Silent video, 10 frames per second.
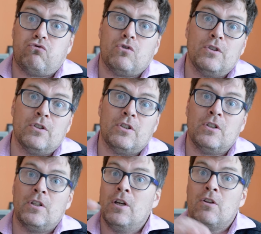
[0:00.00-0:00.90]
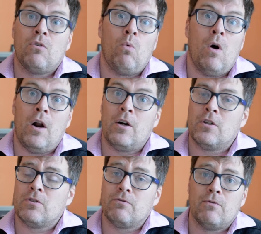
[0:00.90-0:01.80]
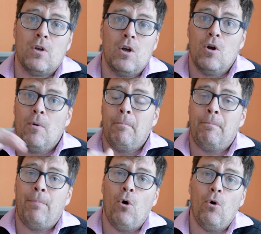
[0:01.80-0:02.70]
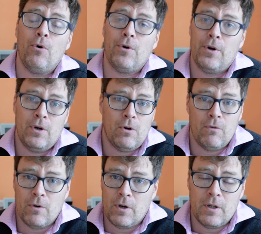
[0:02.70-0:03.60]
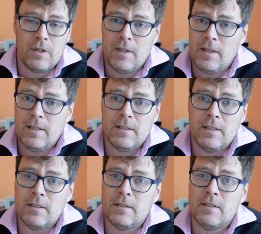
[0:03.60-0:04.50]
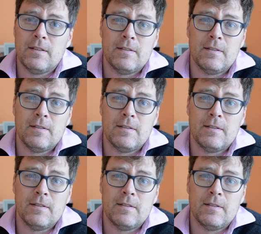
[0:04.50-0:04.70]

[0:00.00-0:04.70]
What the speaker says: hear the water just pouring over, it's